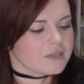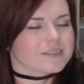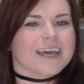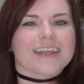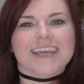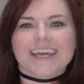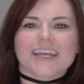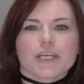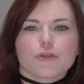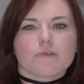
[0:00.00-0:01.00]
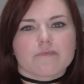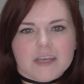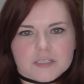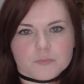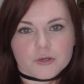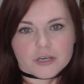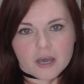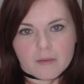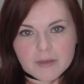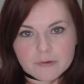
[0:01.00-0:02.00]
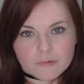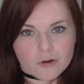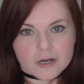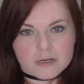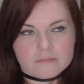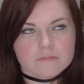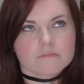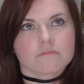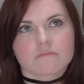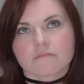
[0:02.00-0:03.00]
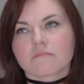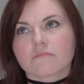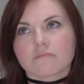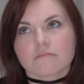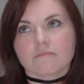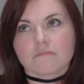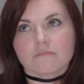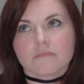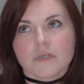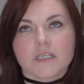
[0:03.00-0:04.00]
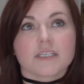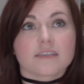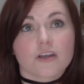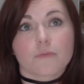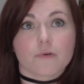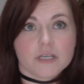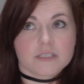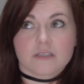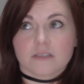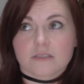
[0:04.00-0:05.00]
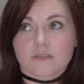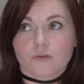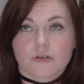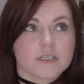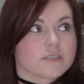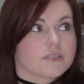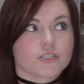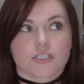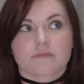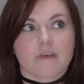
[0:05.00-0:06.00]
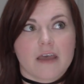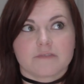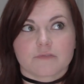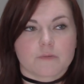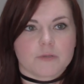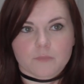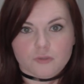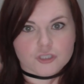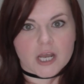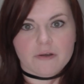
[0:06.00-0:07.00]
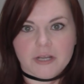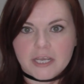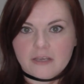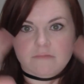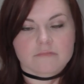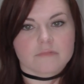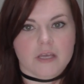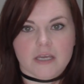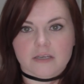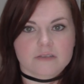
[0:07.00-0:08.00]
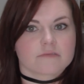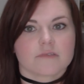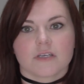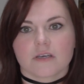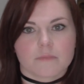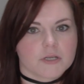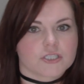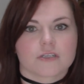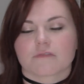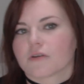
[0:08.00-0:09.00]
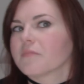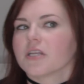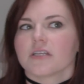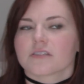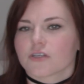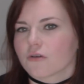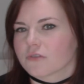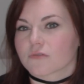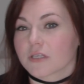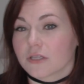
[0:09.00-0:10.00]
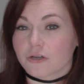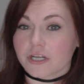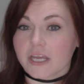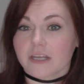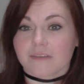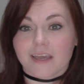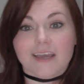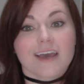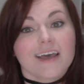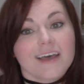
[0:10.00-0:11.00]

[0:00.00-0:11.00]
kind of like getting into a Facebook comment war. Is there a point to this? Or is this just 5 different people shouting a bunch of different opinions and no one's really learning anything?